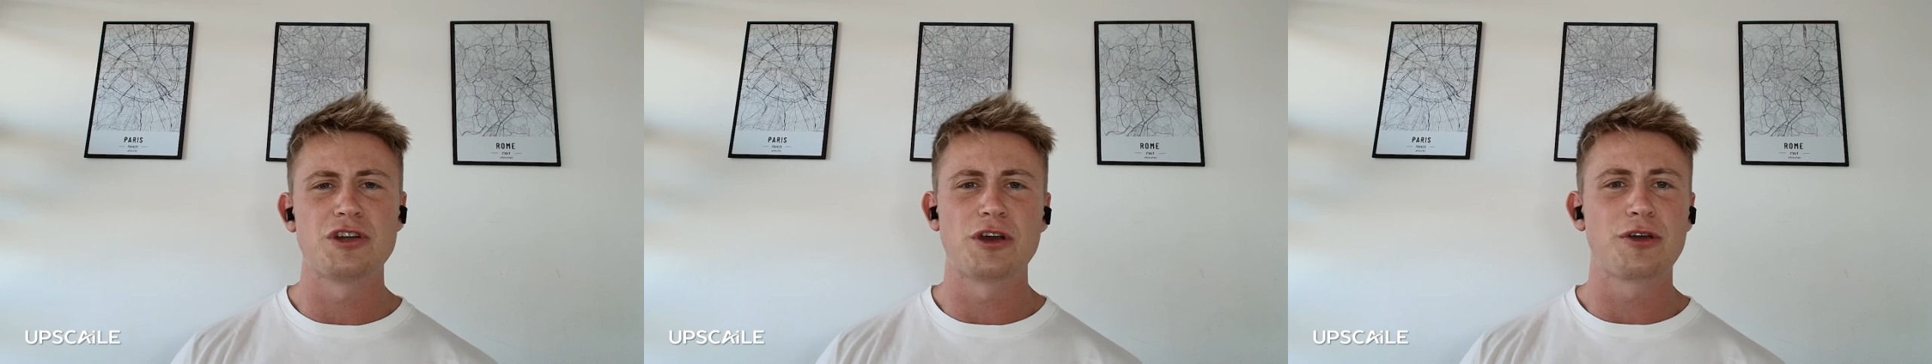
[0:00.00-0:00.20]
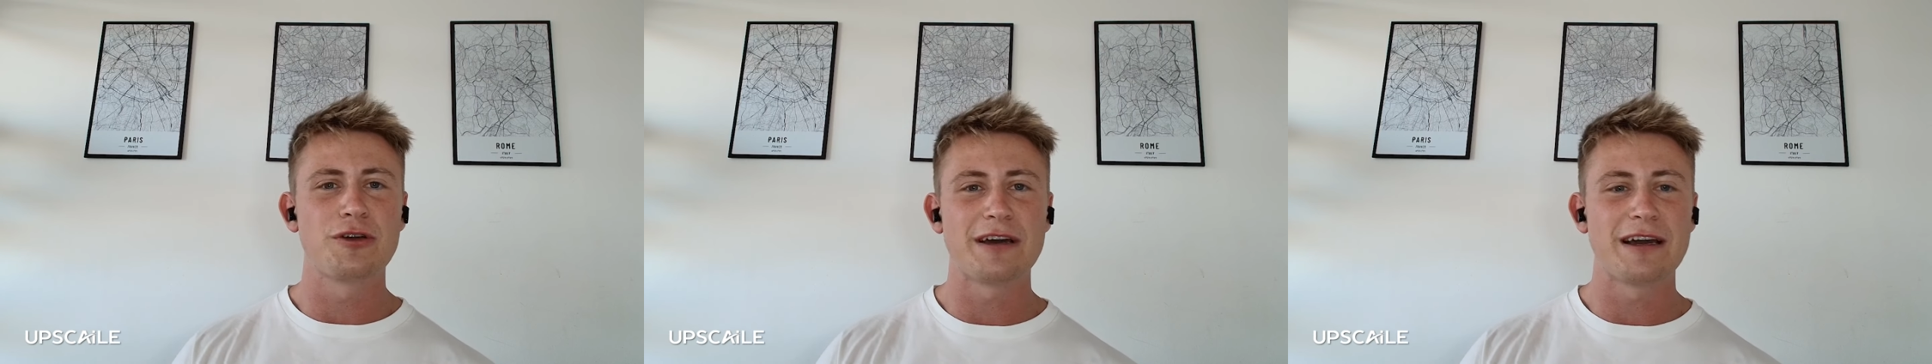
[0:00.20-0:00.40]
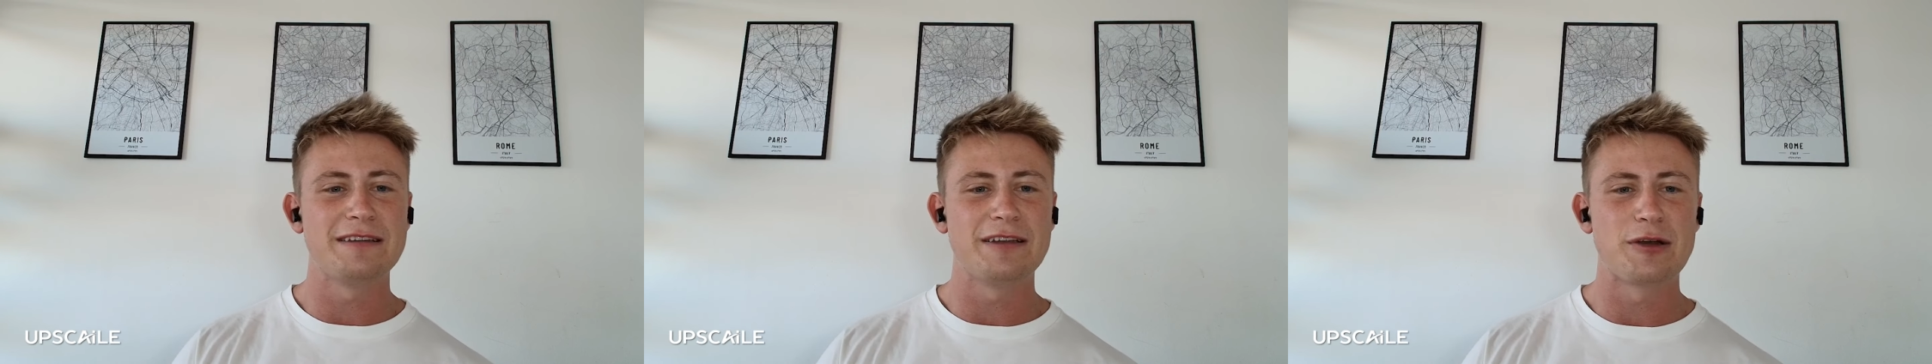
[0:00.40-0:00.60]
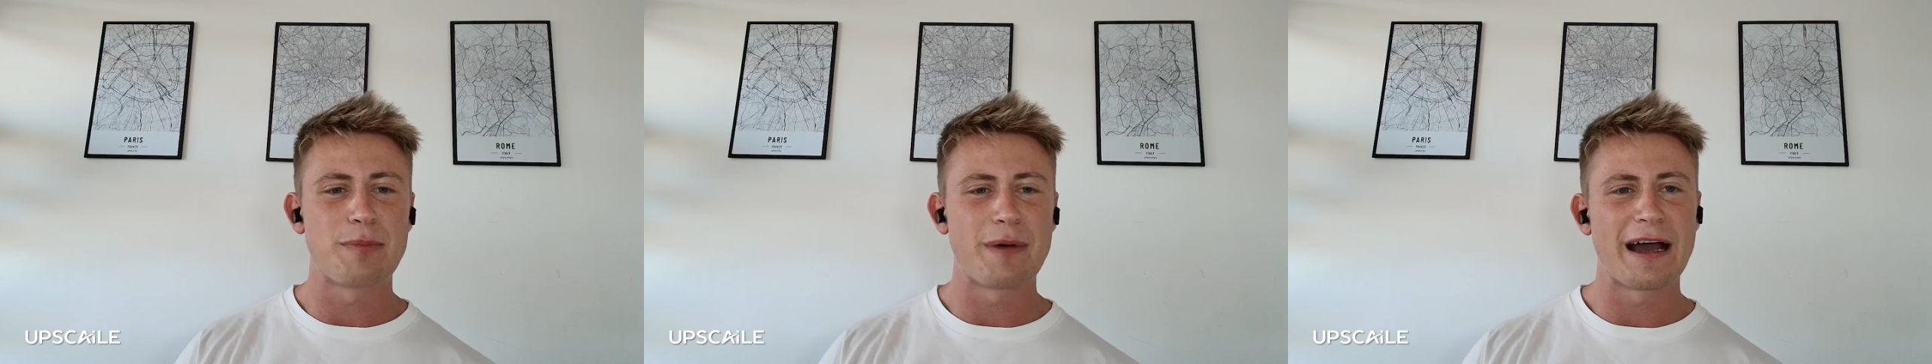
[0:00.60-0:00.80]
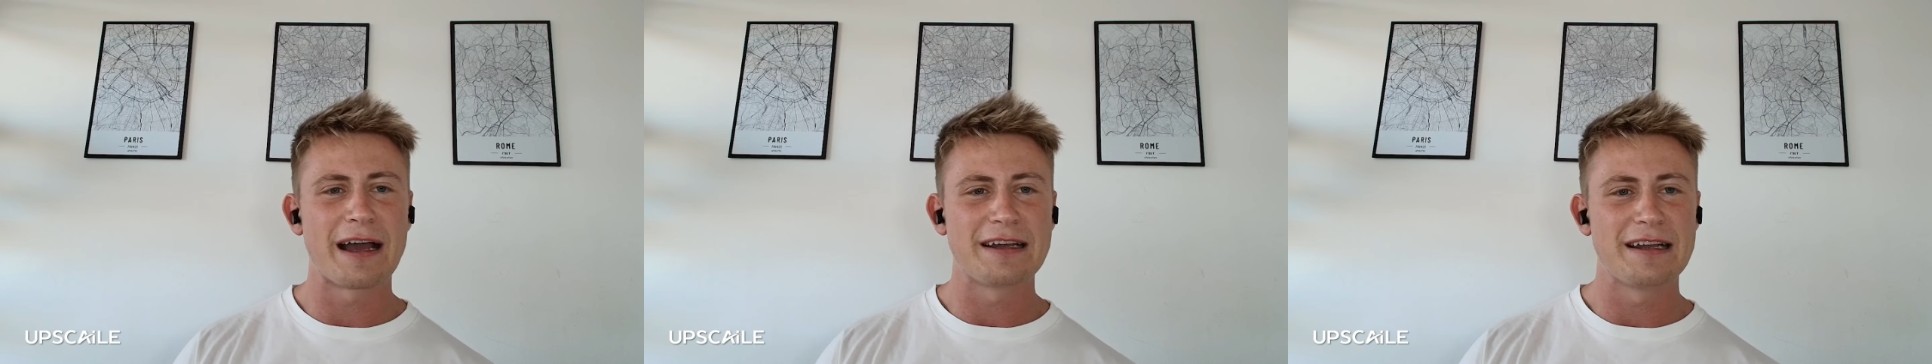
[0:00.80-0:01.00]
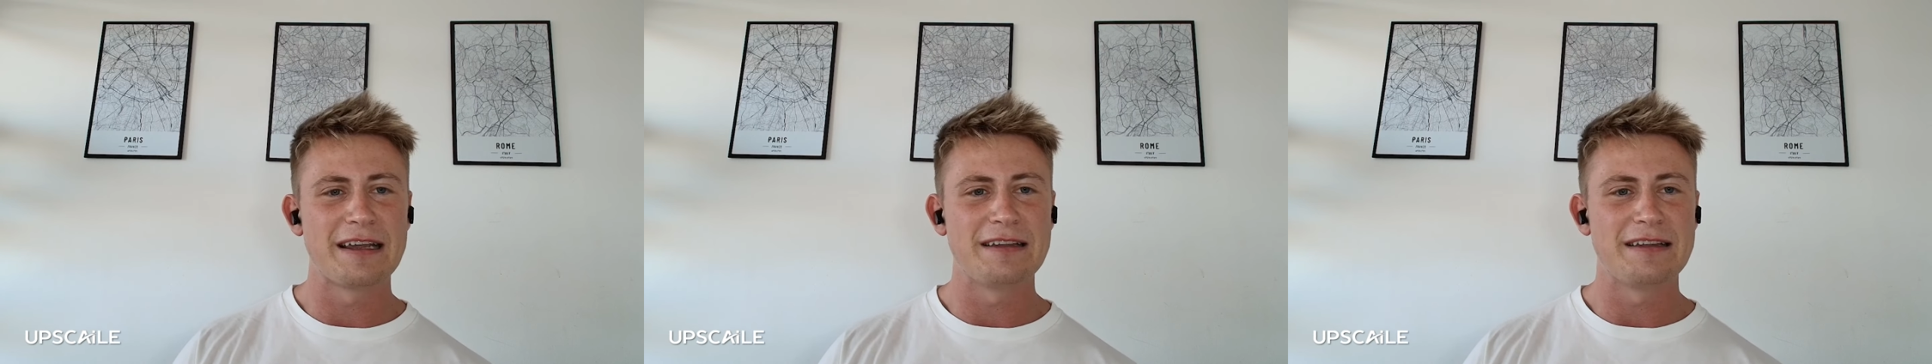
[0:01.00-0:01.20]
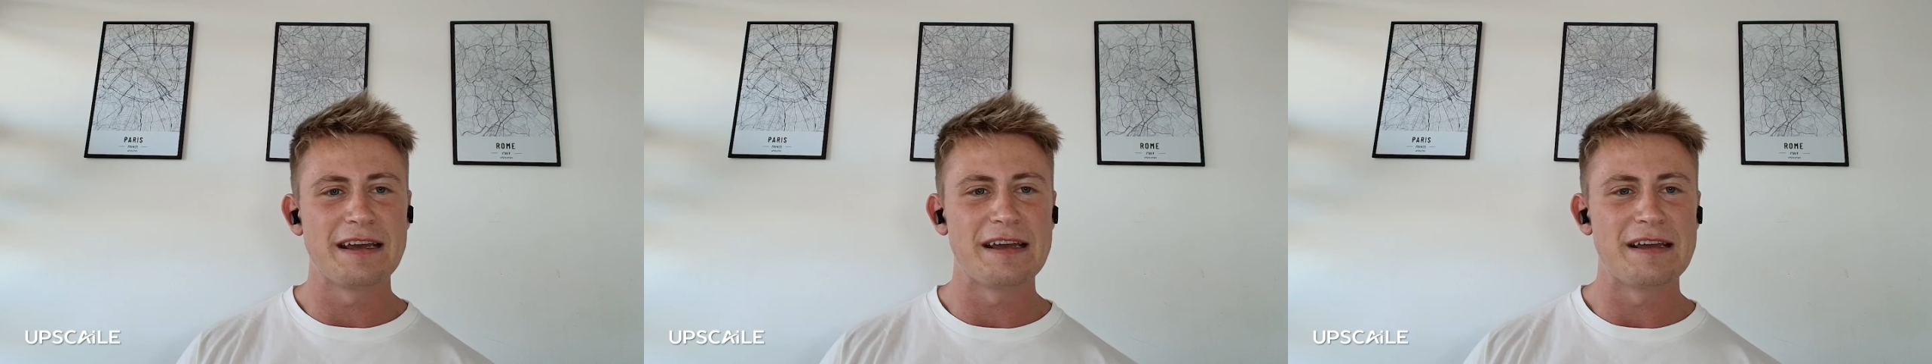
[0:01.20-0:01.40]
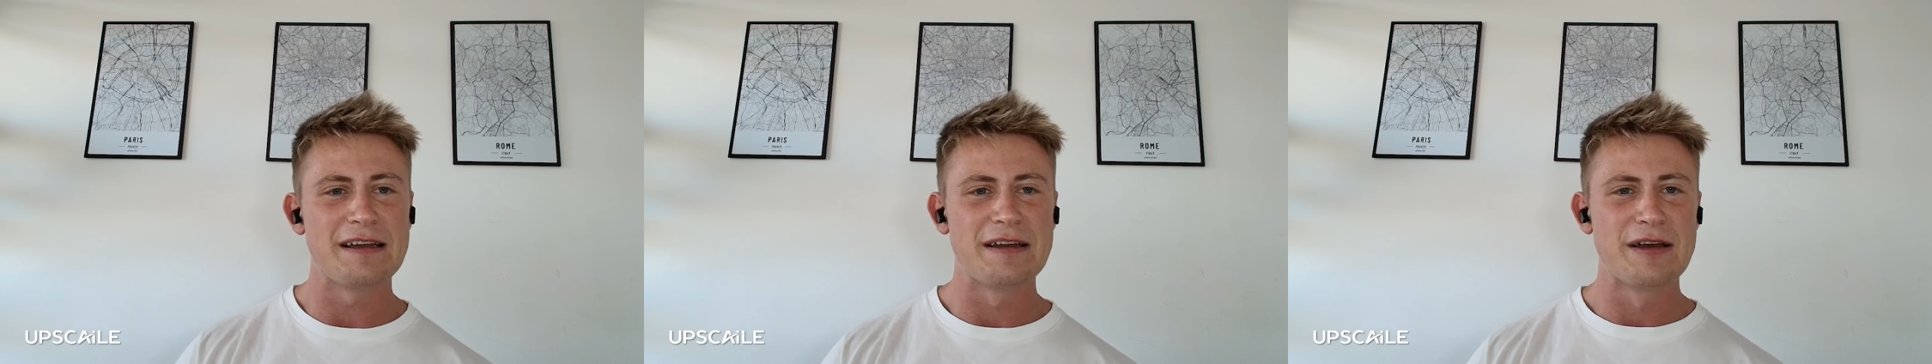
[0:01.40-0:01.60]
a good idea back in the
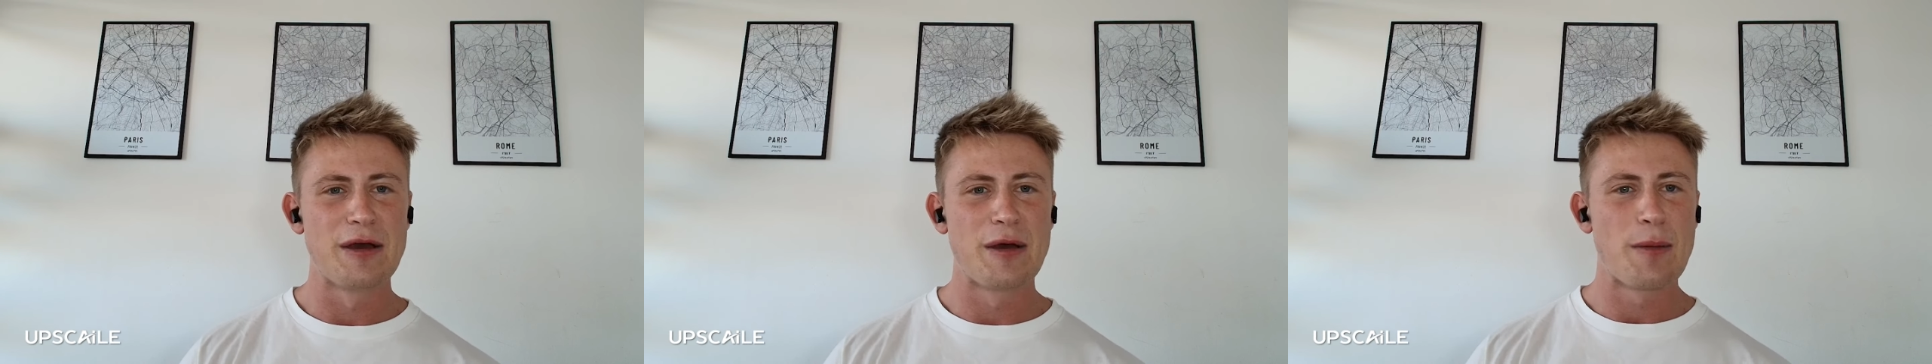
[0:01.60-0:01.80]
day,